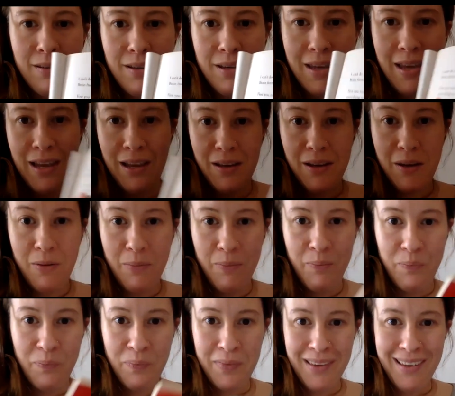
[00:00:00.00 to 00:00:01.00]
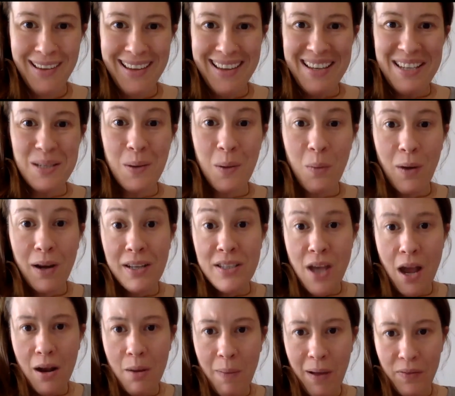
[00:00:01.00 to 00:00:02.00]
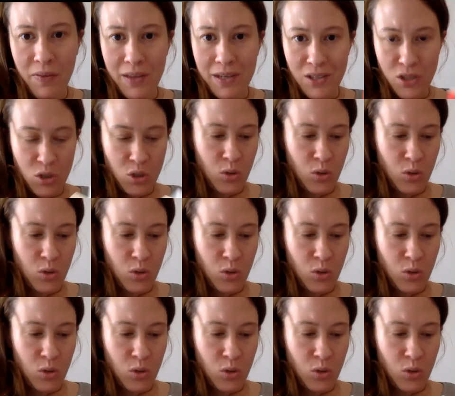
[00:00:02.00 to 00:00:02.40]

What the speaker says: can you? So I want to talk about these